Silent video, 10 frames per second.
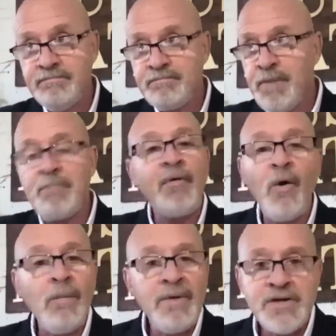a
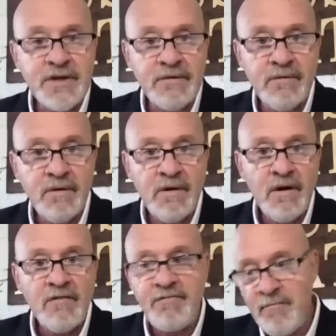prohibition
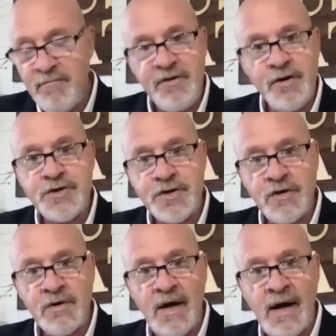from
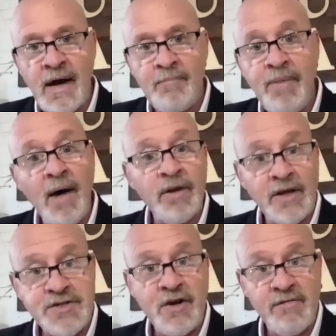future public
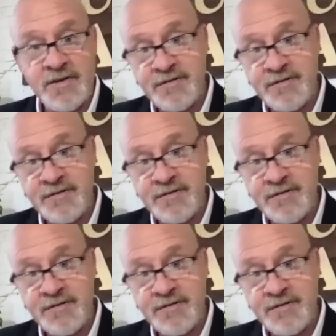service,